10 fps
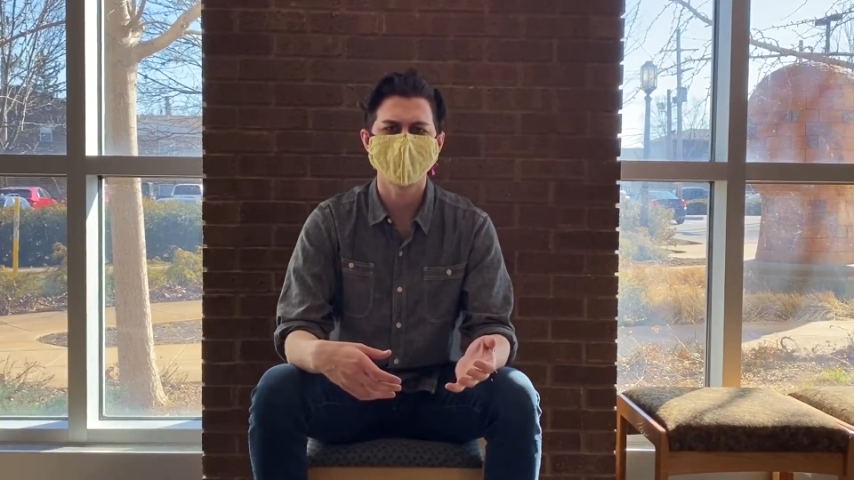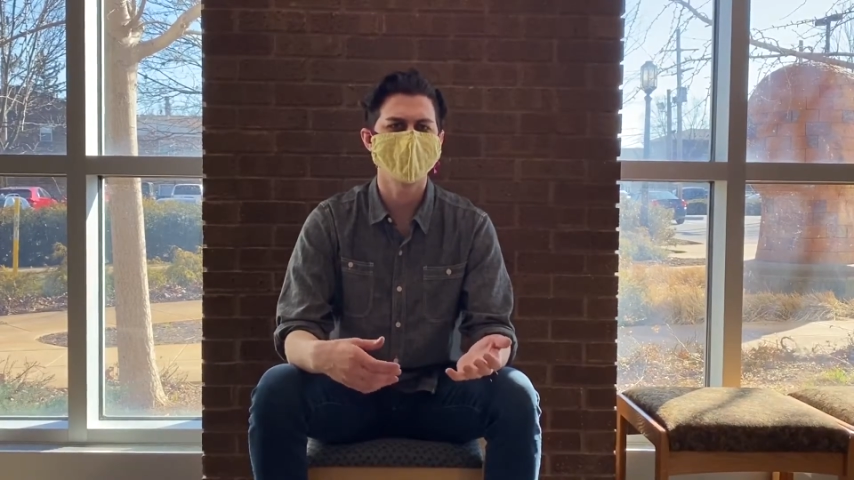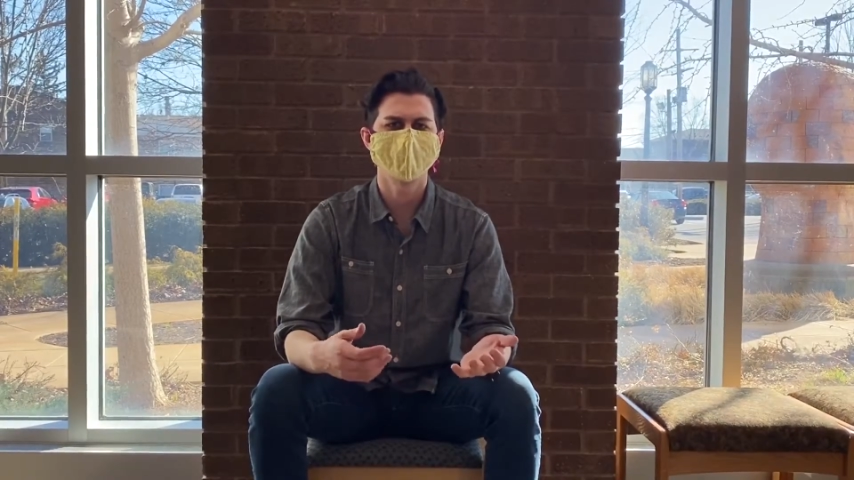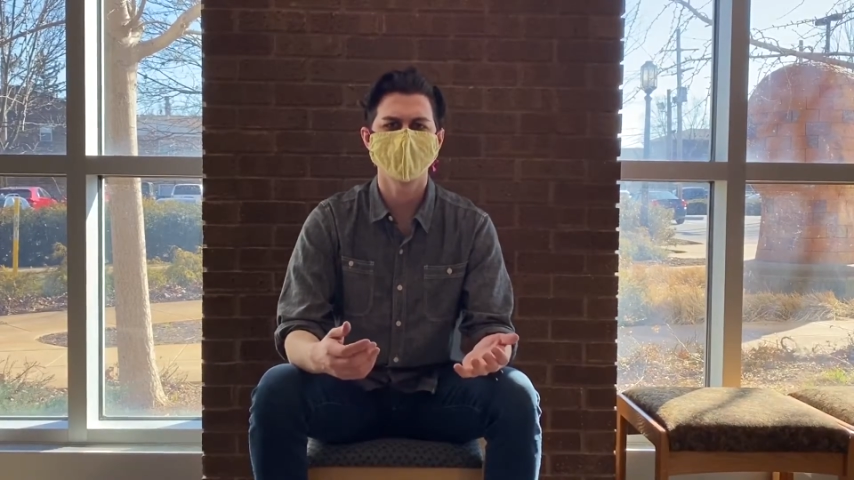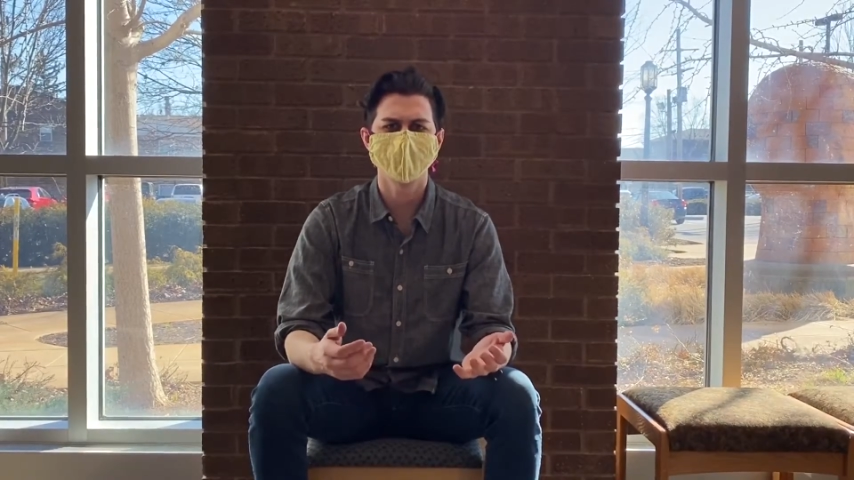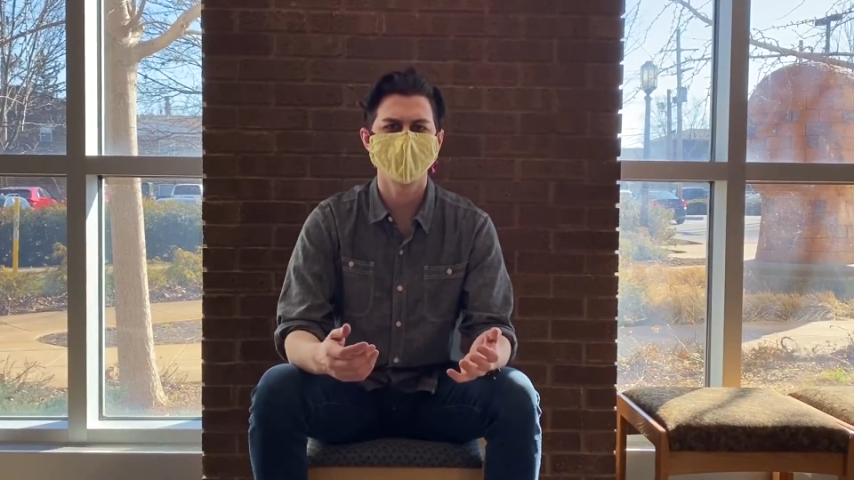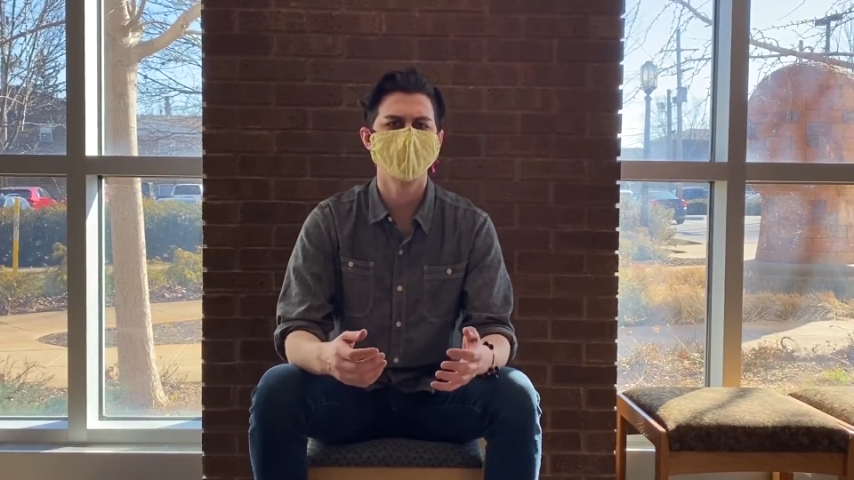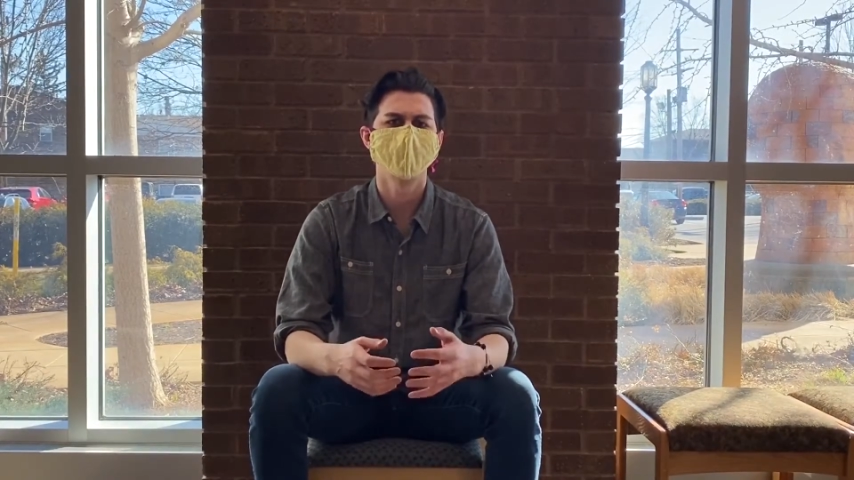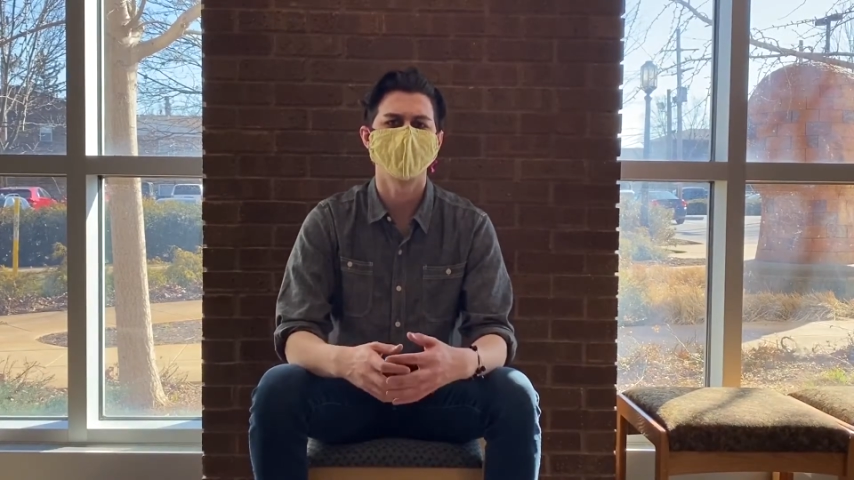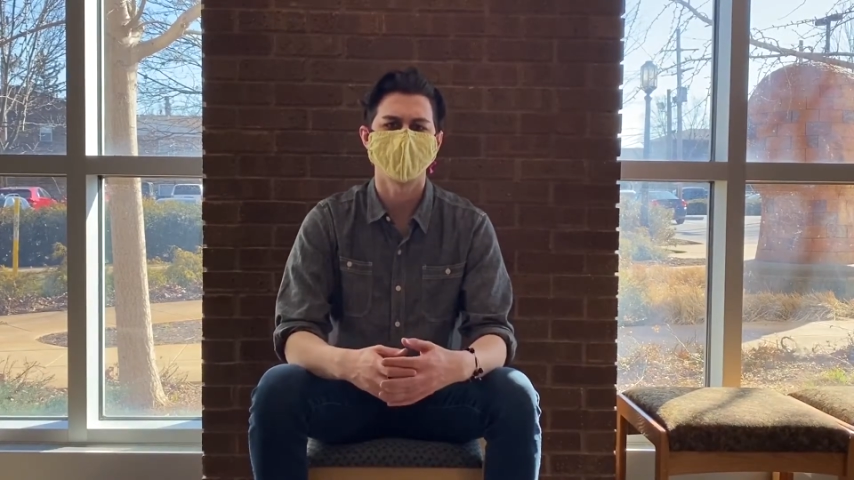it's
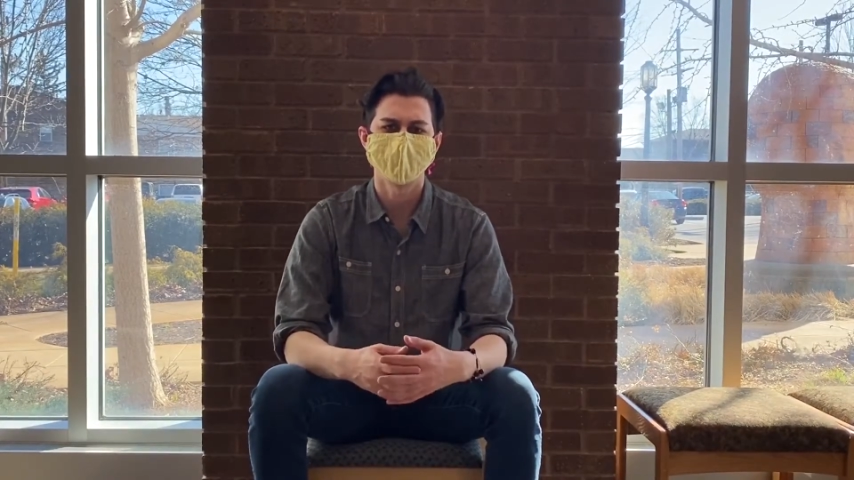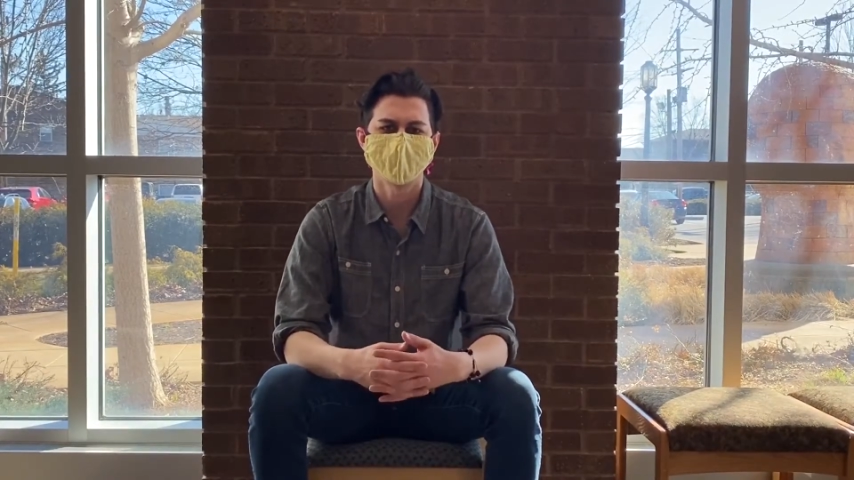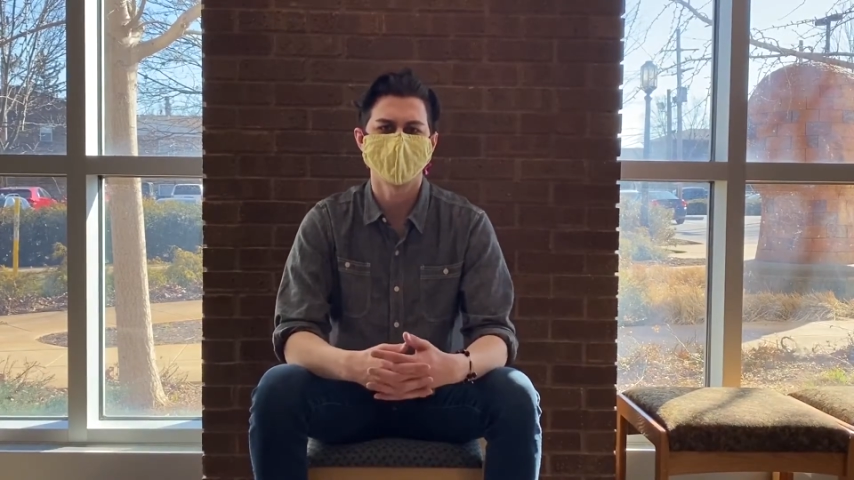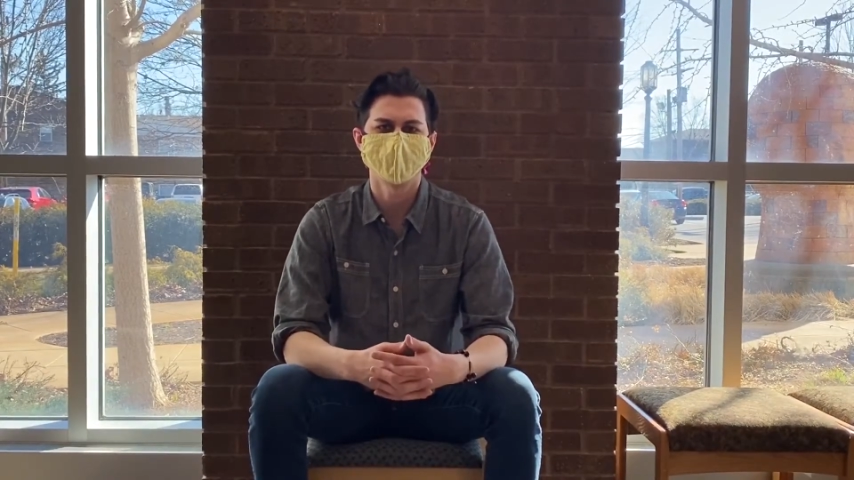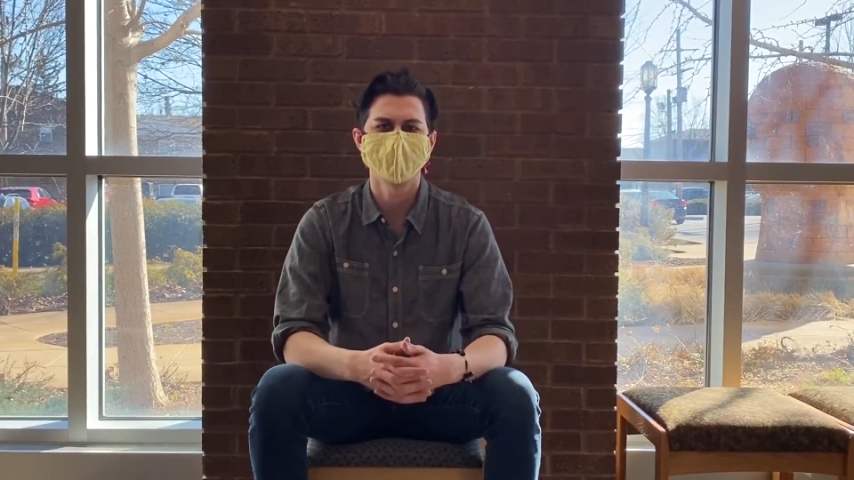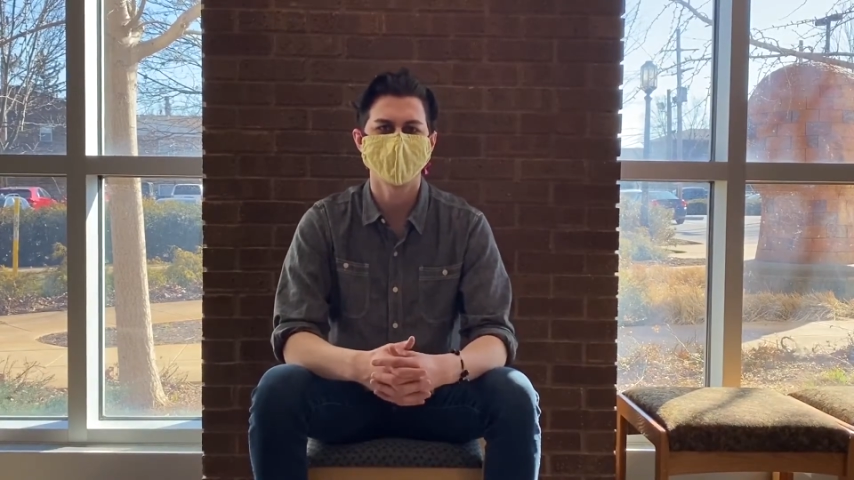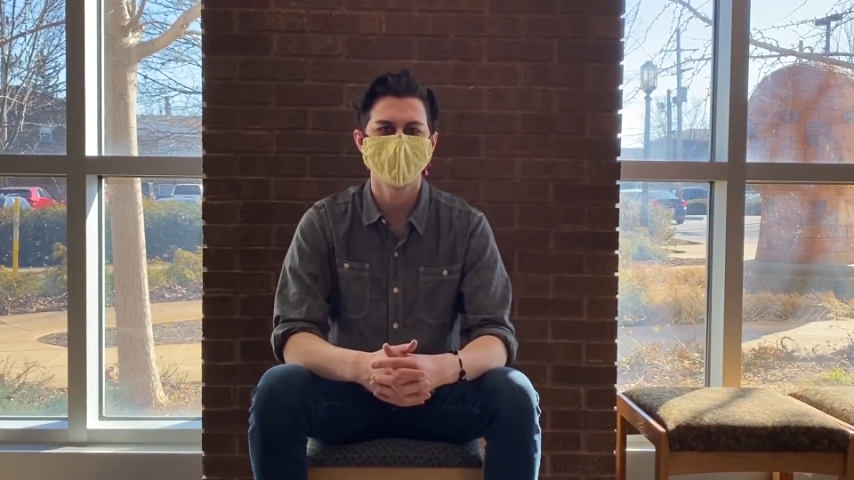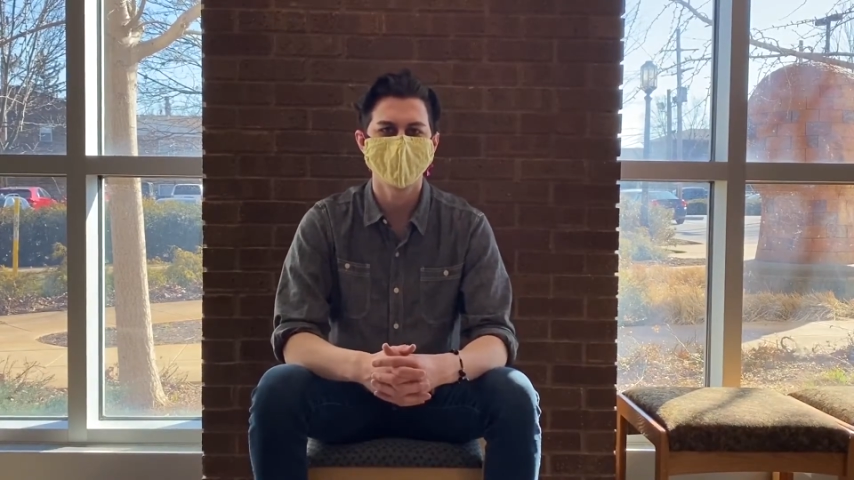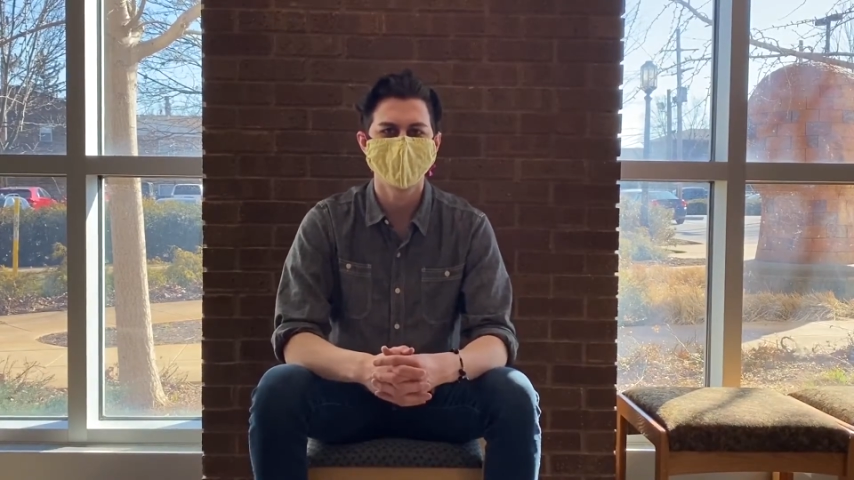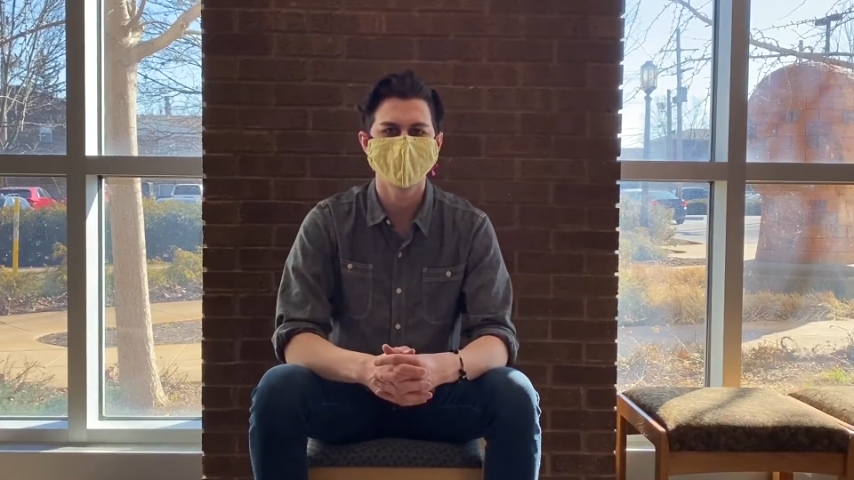visual research for me.